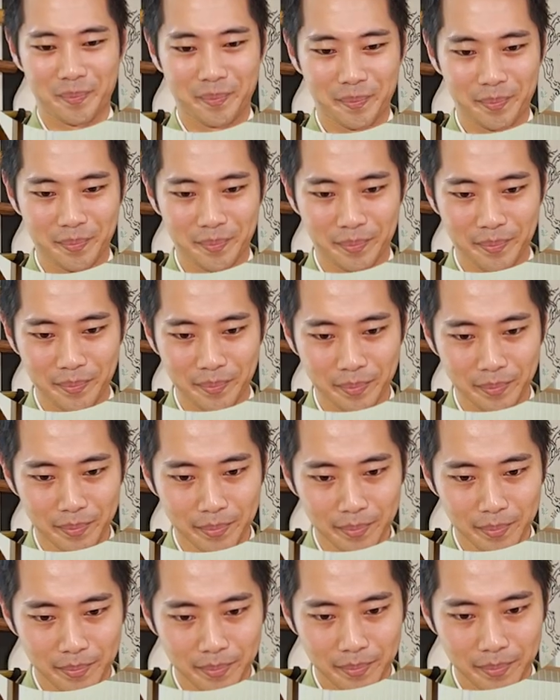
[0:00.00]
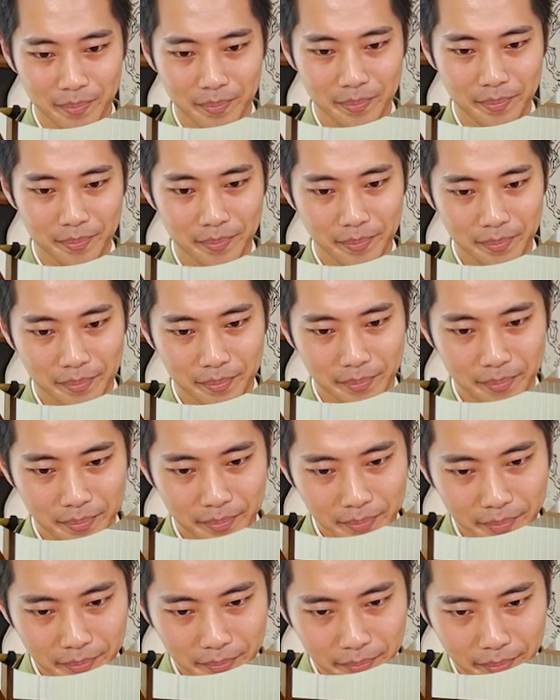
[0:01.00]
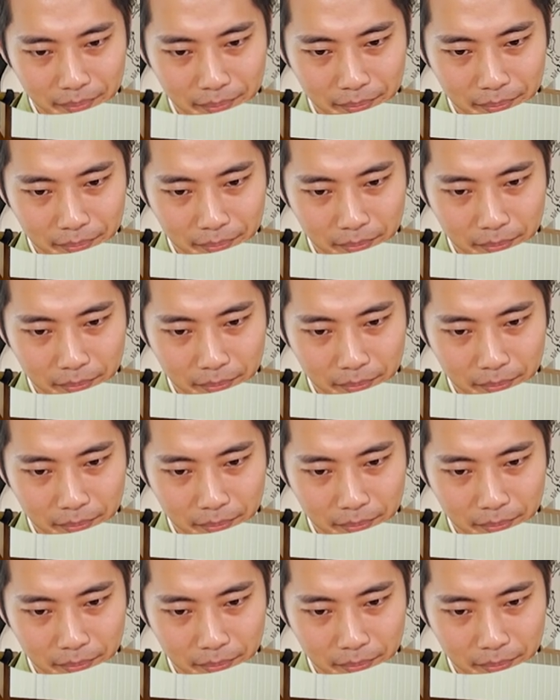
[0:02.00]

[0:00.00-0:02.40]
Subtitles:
Nothing is said.